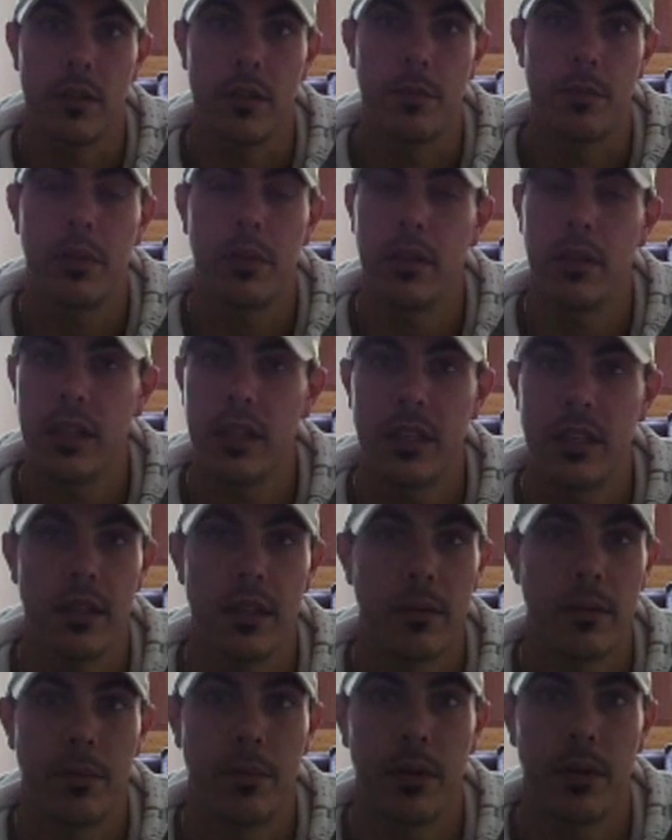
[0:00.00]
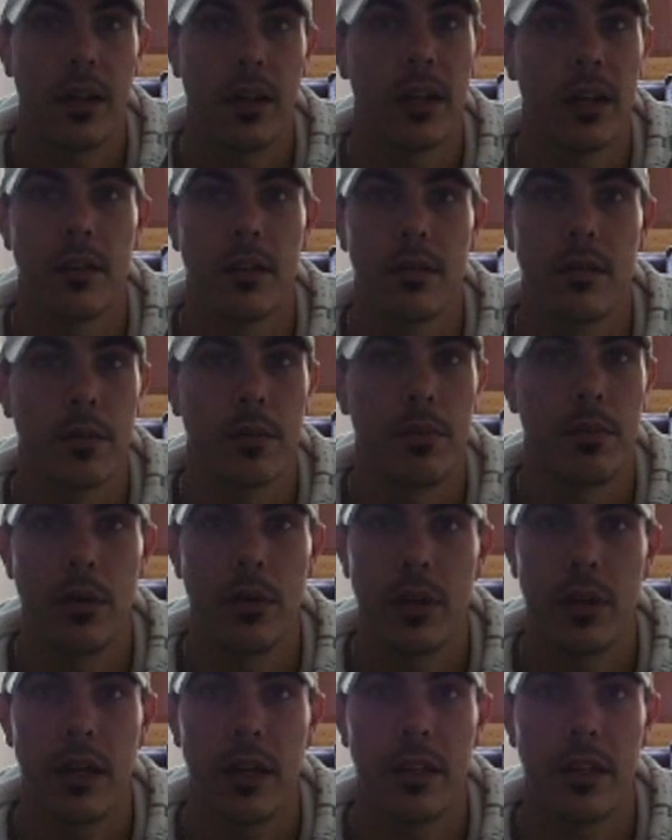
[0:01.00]
is plenty and plenty of
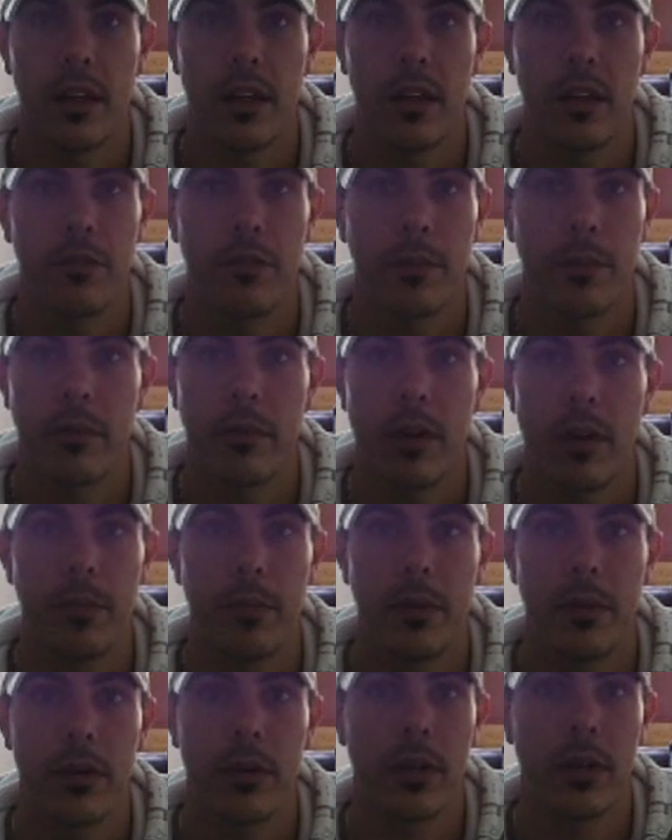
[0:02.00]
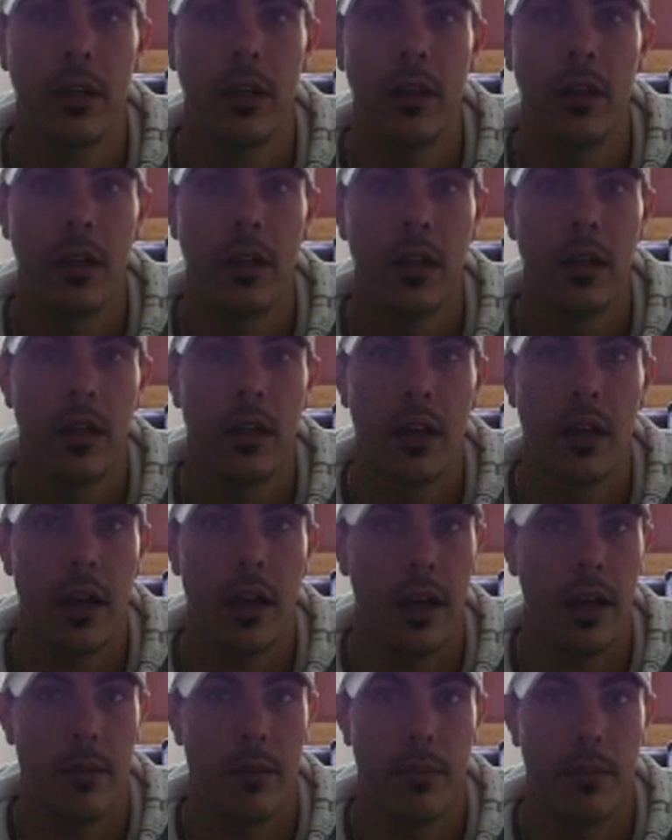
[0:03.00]
support out there from your upline
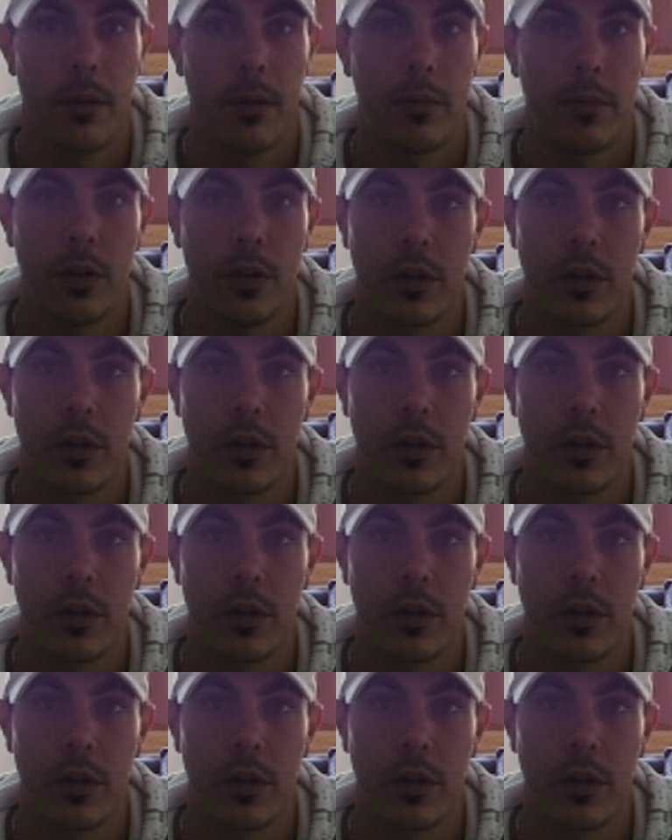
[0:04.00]
and people